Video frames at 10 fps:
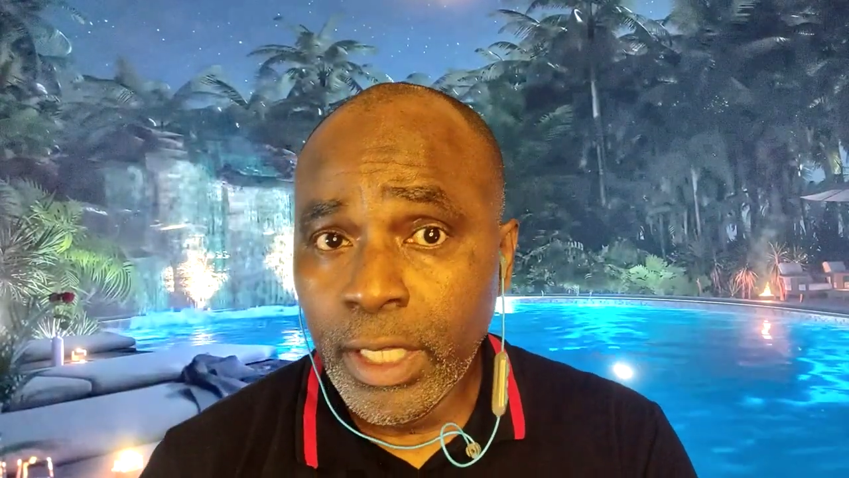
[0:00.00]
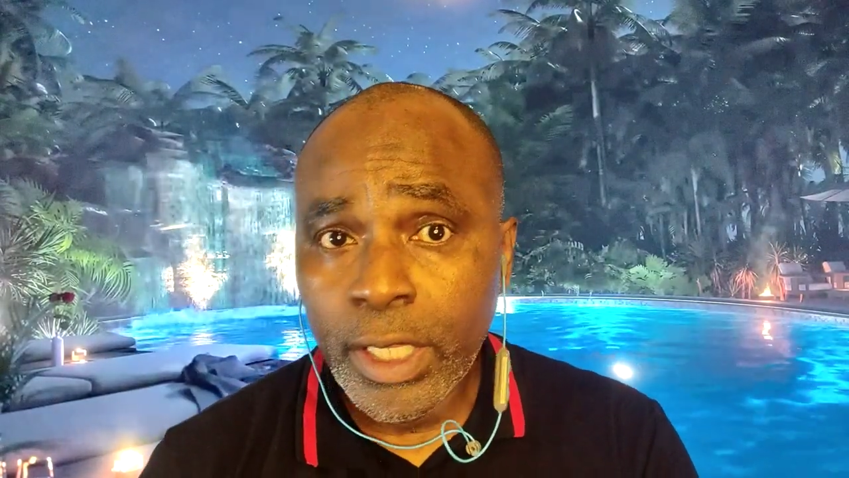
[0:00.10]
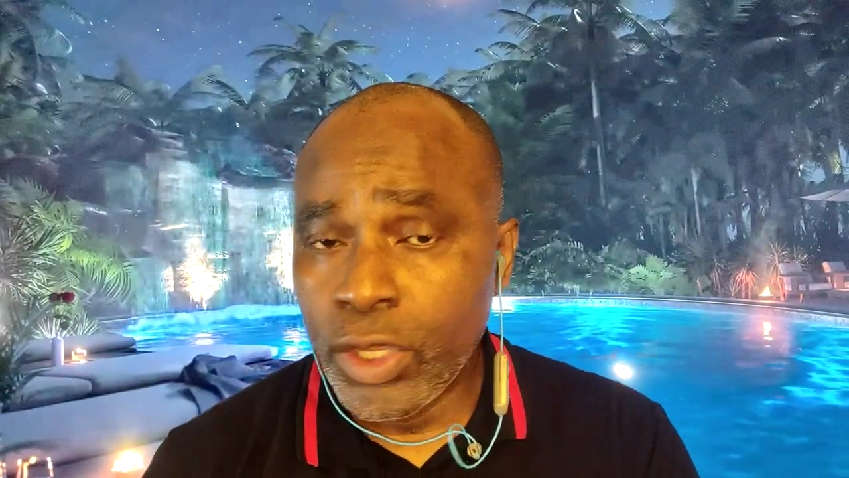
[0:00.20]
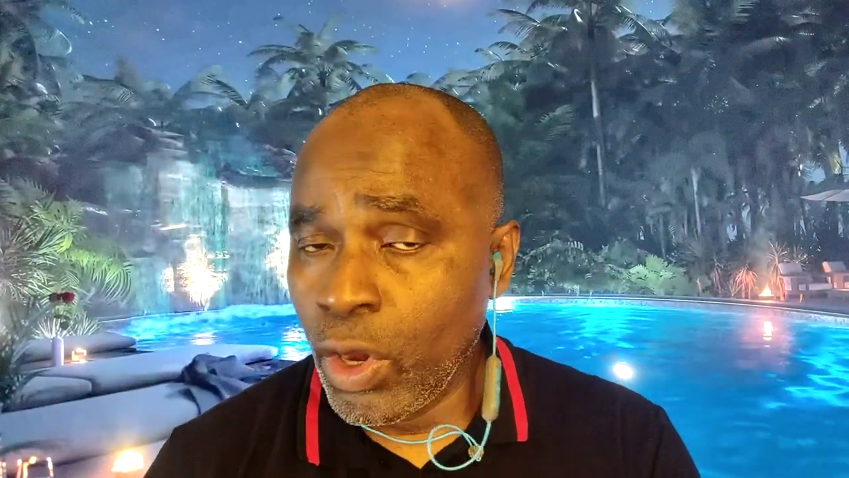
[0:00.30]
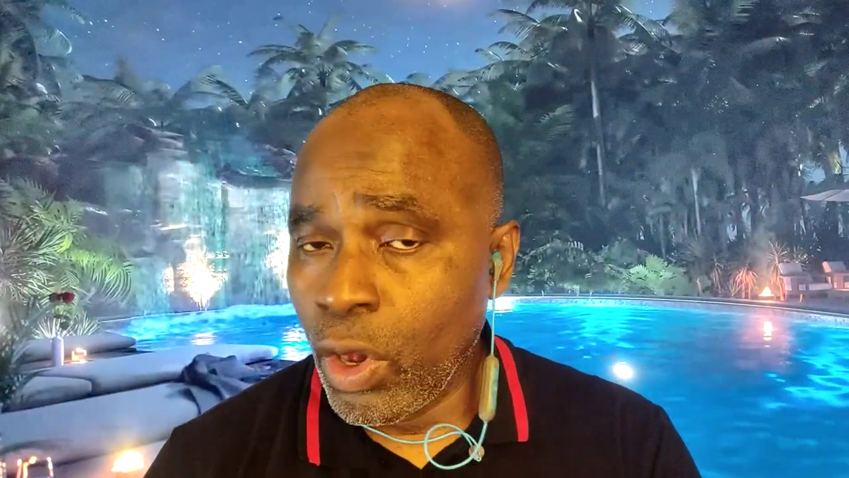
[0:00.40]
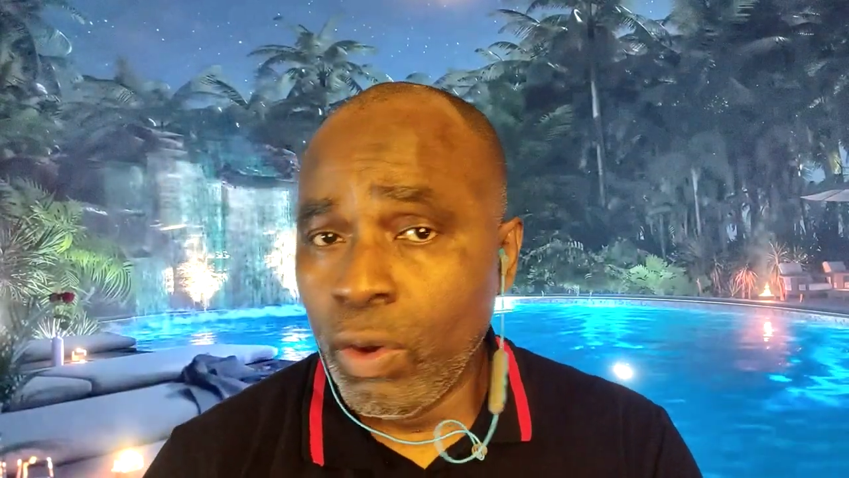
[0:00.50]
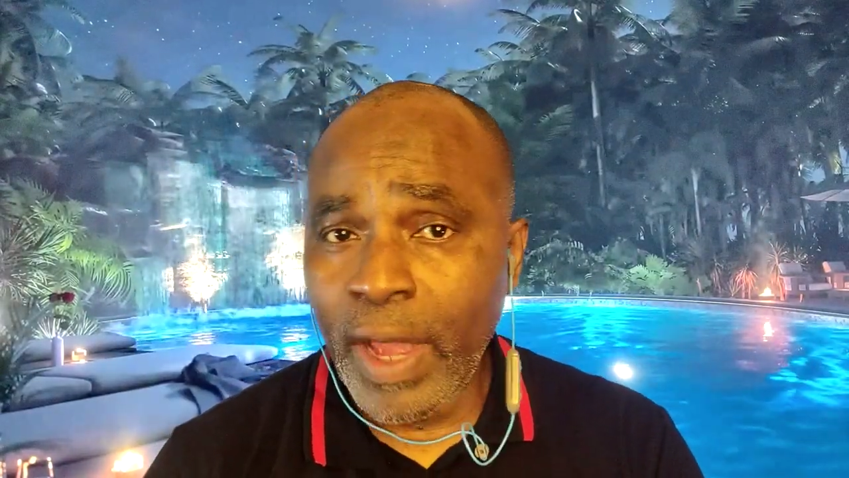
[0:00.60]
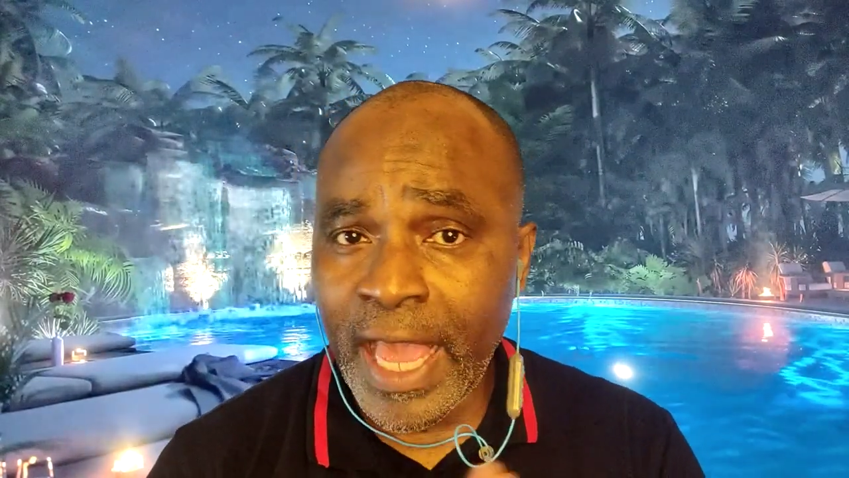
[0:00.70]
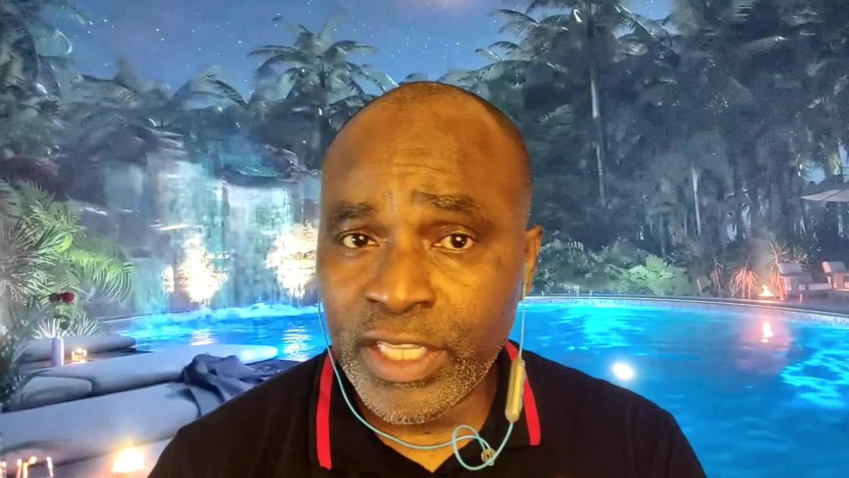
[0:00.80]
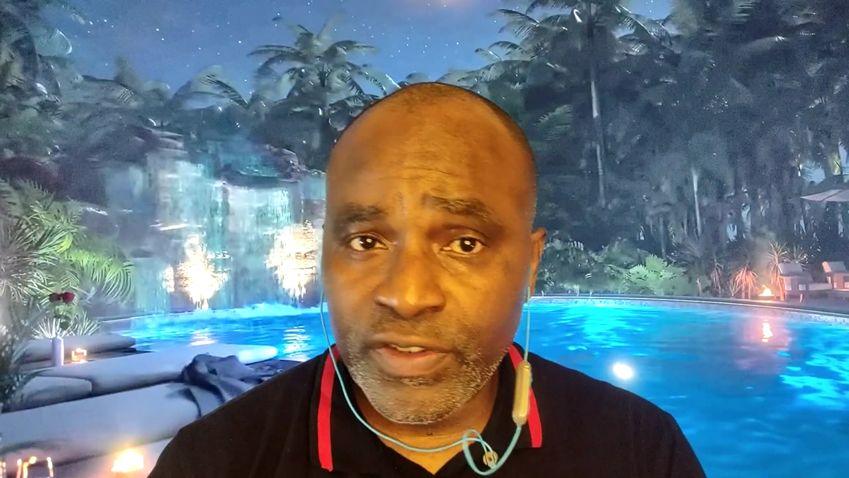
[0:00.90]
you know
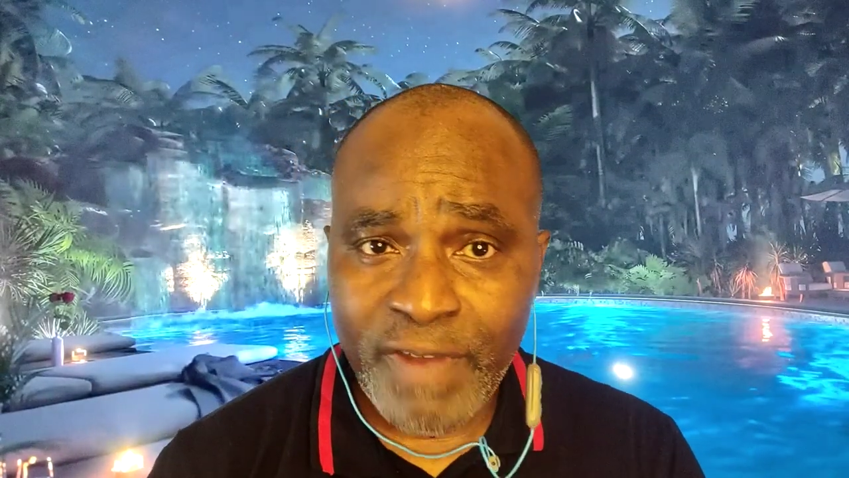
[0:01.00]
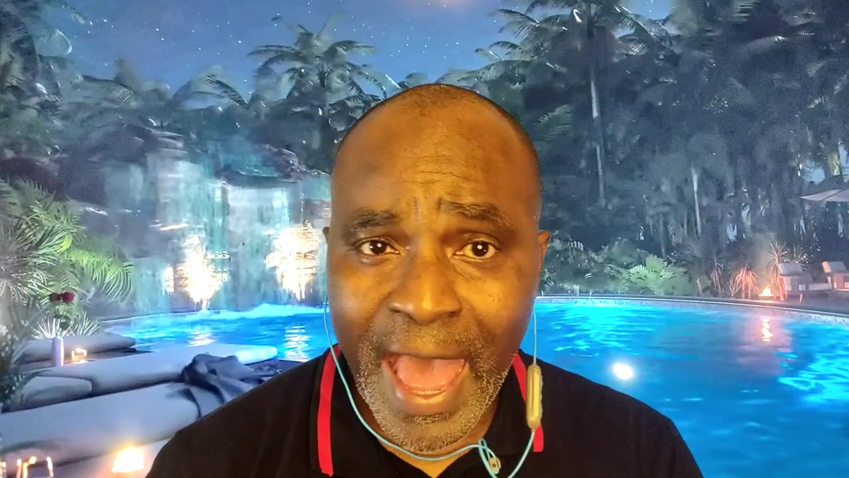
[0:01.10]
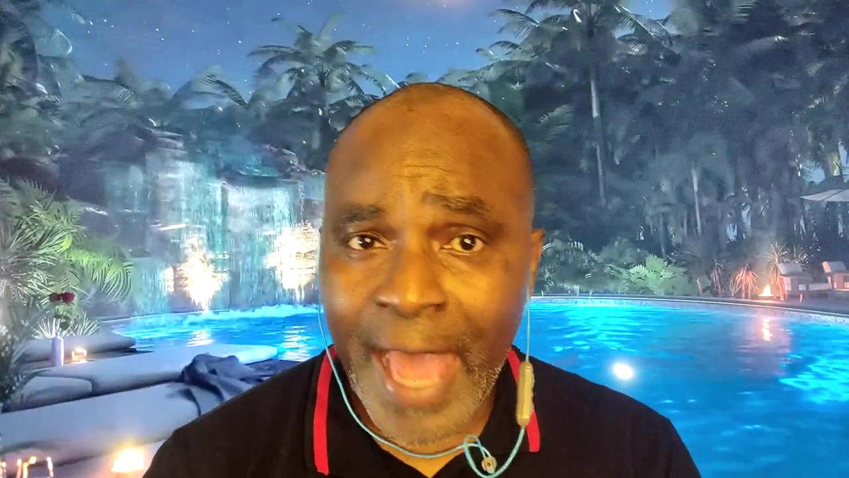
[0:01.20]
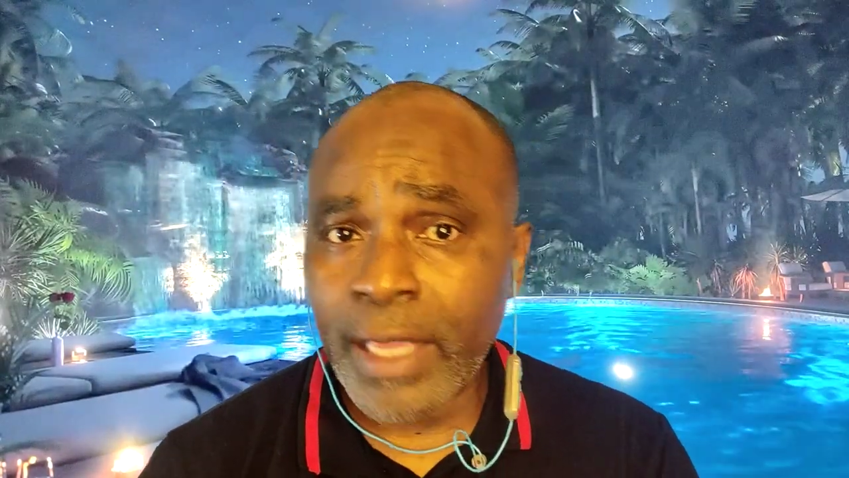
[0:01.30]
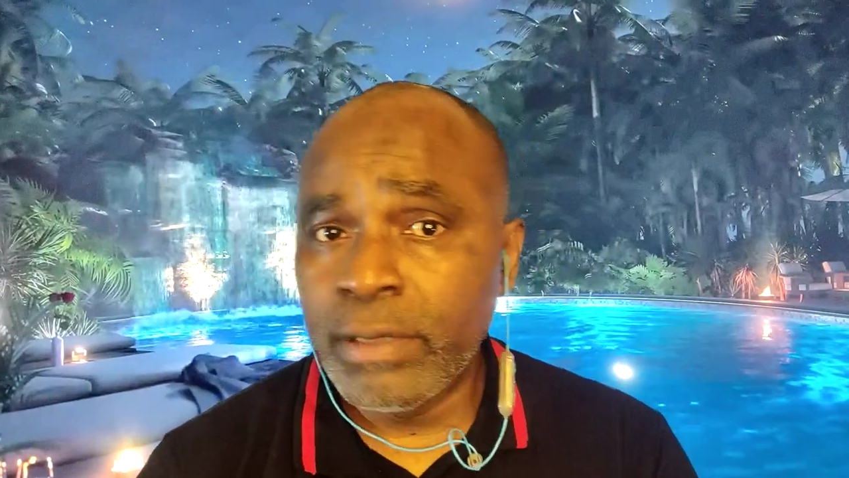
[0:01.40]
hvac